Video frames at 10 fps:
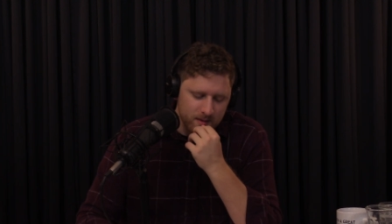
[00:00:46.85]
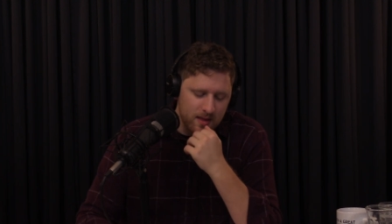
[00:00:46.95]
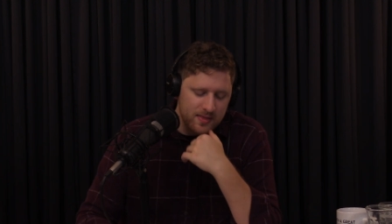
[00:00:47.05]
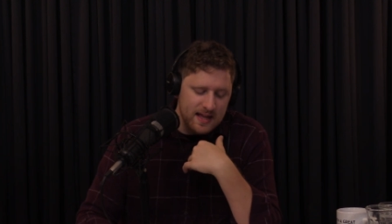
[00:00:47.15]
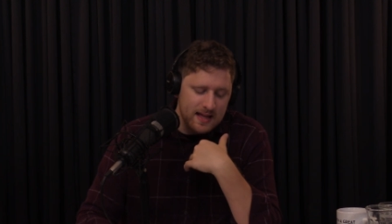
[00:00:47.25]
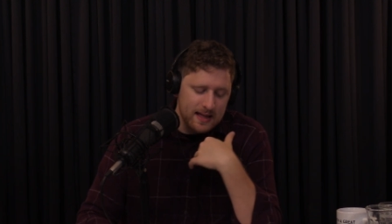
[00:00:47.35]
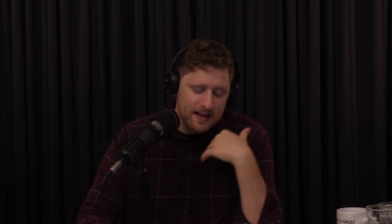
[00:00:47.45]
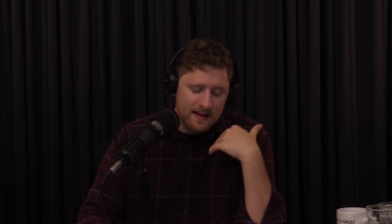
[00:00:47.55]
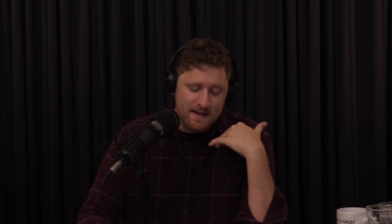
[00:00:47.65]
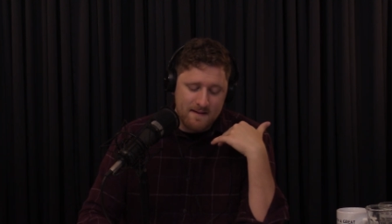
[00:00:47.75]
the
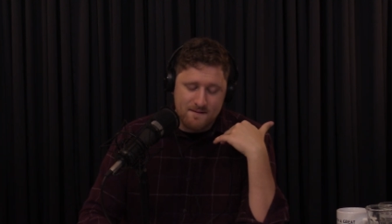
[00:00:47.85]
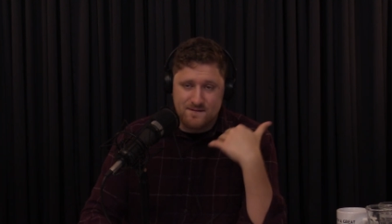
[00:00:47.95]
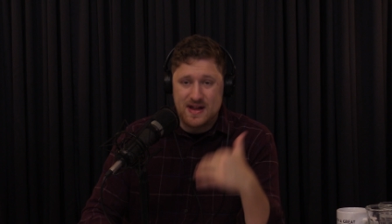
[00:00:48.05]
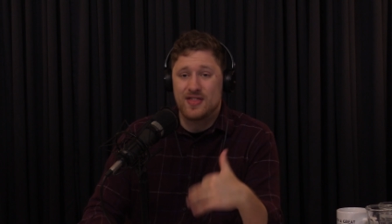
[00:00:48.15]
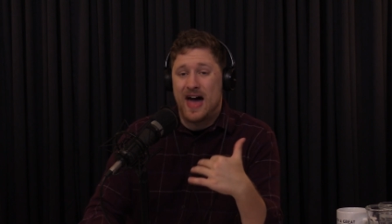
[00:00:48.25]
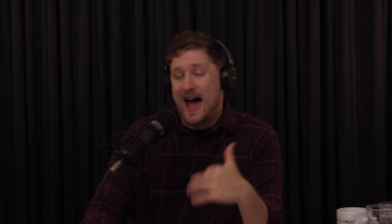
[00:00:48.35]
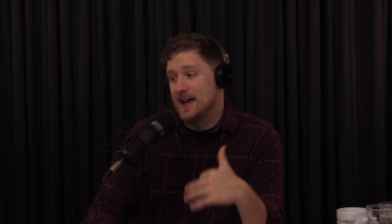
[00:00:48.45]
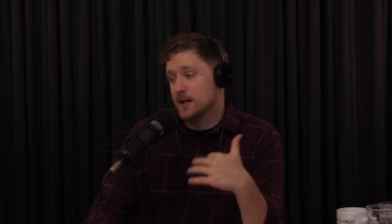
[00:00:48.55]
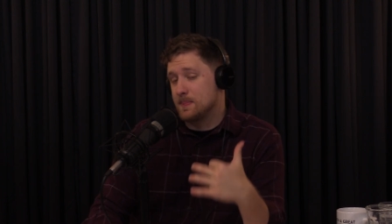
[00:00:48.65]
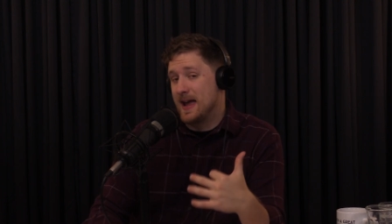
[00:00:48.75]
fifth
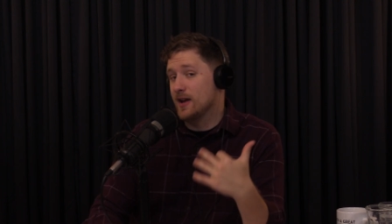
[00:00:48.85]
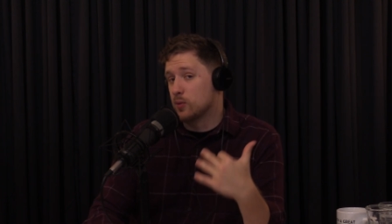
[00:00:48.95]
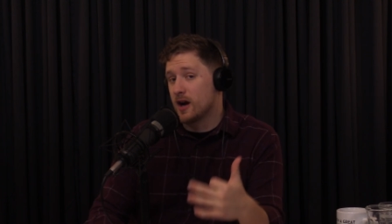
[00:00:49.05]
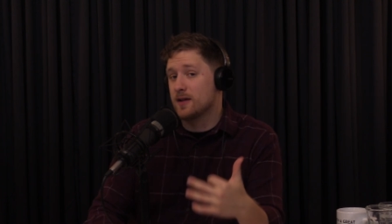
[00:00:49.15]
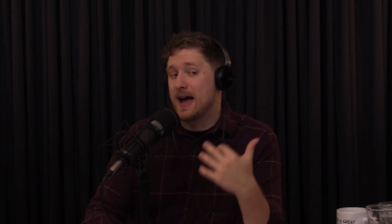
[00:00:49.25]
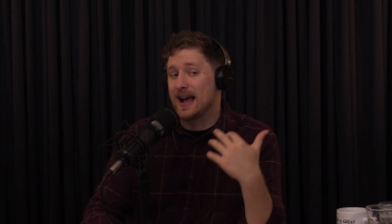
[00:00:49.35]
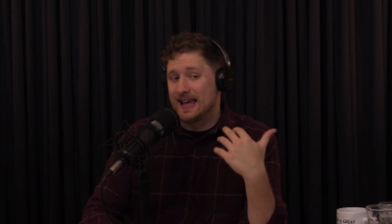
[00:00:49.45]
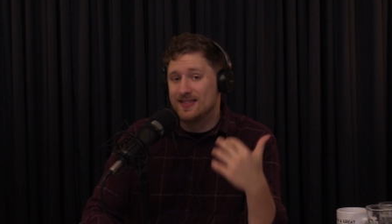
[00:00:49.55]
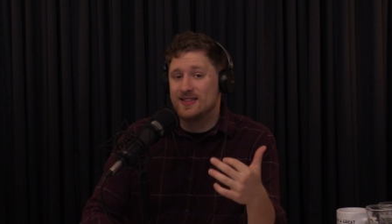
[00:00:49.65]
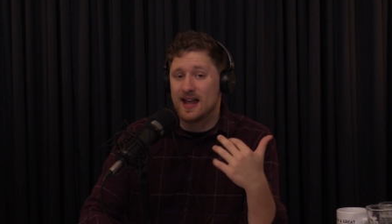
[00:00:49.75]
highest paid running back
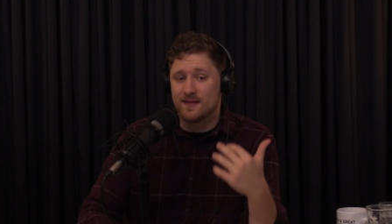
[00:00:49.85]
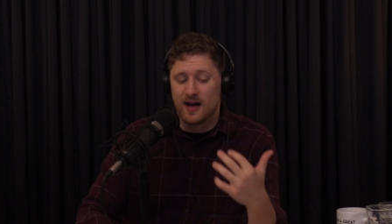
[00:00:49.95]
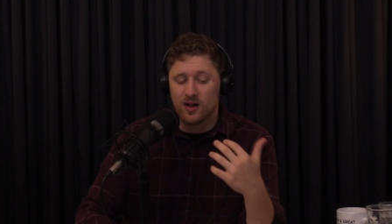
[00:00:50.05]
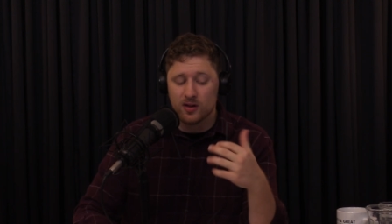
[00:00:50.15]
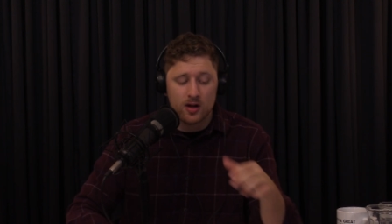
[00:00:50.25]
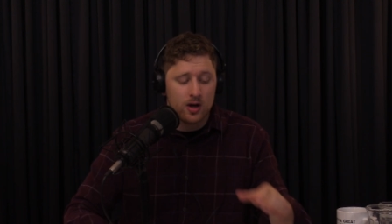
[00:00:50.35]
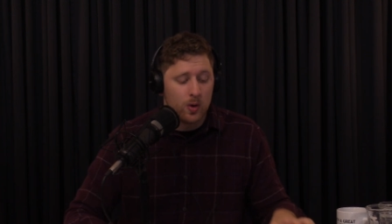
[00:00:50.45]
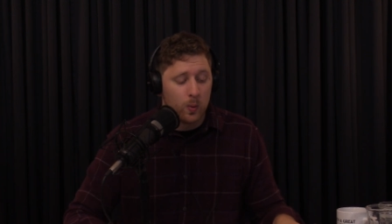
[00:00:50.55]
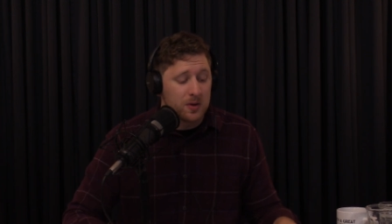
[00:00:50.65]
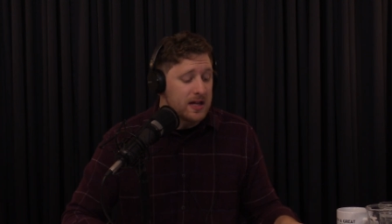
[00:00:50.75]
in the NFL,
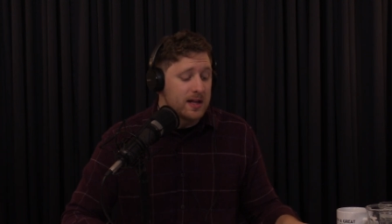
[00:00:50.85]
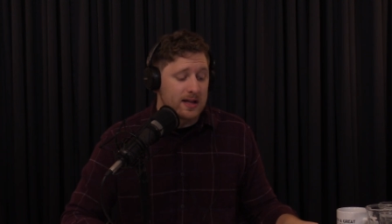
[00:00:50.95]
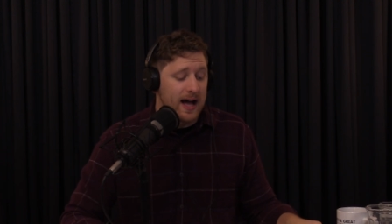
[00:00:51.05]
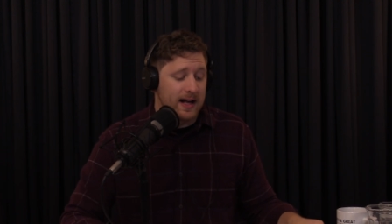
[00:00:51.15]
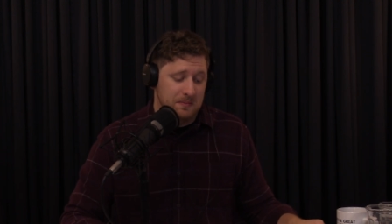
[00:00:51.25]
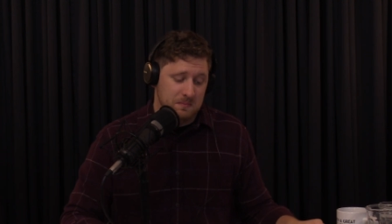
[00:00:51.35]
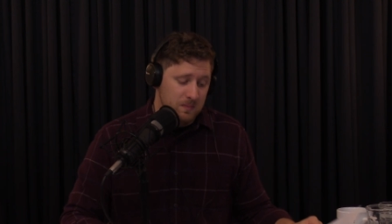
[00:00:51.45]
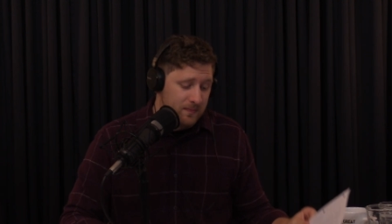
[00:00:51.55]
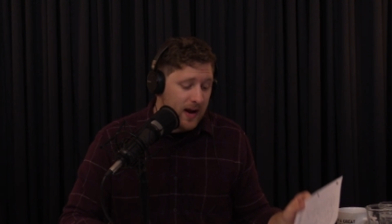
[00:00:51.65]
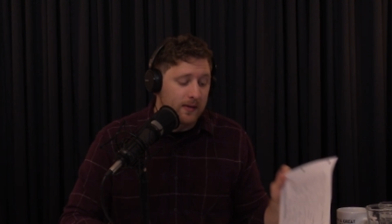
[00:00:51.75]
which is like
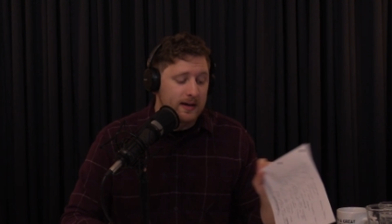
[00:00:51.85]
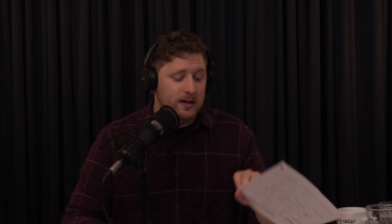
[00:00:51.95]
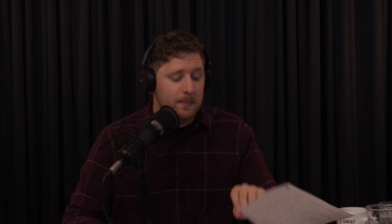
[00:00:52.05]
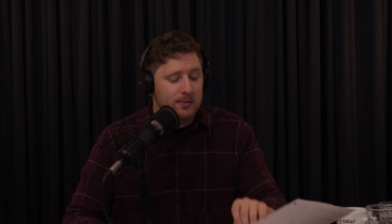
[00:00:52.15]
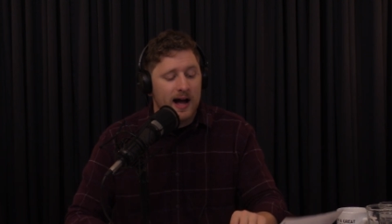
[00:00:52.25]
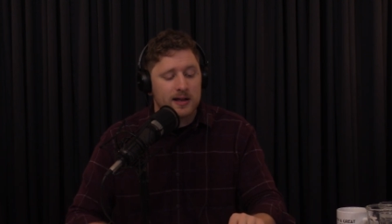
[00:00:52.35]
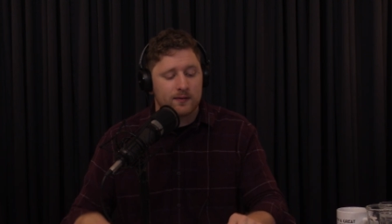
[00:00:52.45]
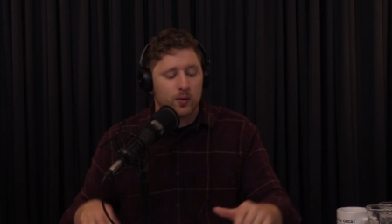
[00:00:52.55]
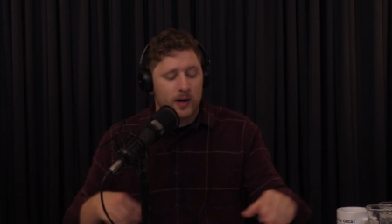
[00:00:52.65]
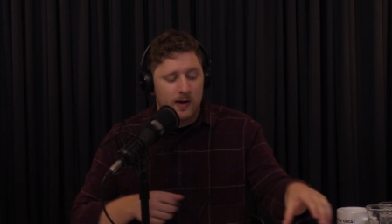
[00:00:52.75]
very surprising
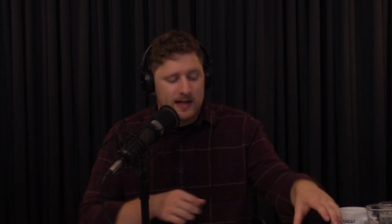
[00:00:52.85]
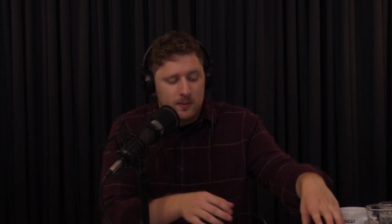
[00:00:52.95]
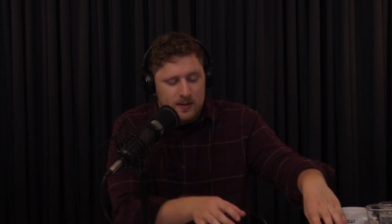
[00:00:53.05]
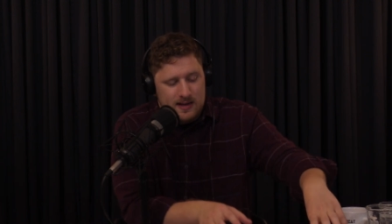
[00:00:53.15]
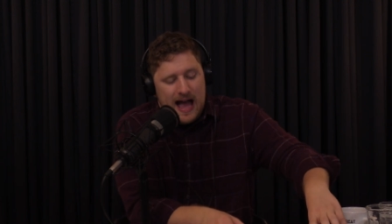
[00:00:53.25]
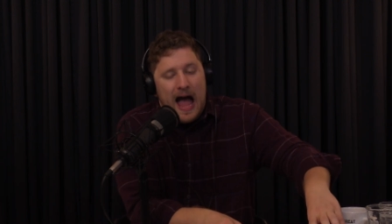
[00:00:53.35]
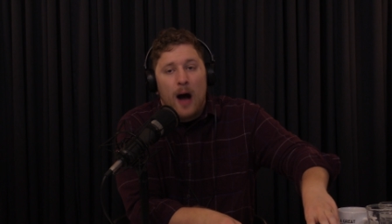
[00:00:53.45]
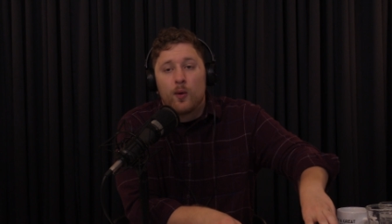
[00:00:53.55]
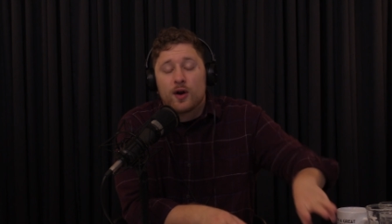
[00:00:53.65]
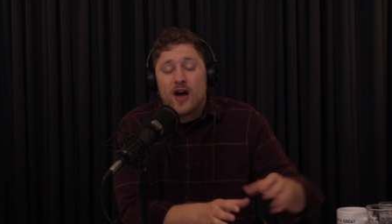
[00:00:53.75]
for what
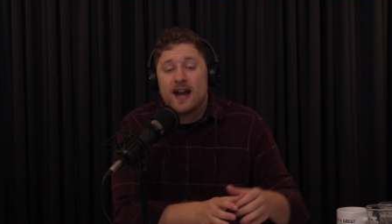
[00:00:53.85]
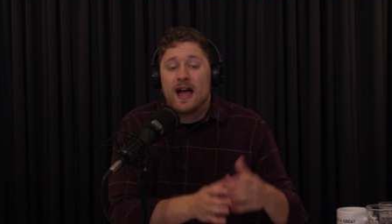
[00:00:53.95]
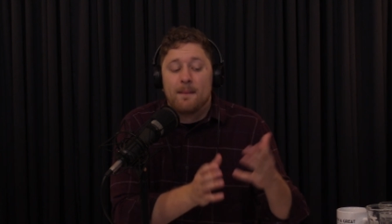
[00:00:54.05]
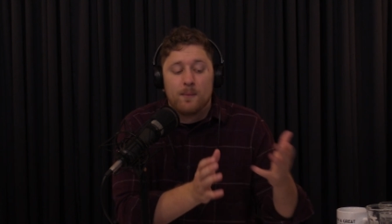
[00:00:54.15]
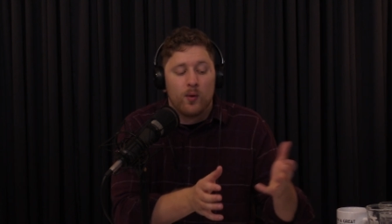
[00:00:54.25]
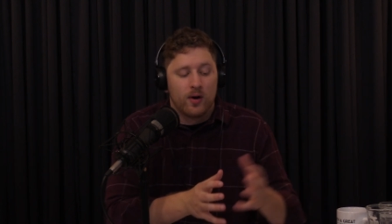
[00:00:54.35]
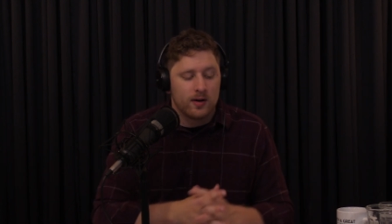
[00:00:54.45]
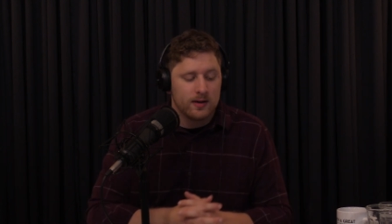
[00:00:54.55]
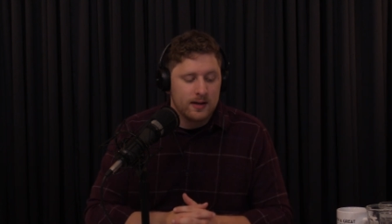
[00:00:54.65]
I would have thought he got more.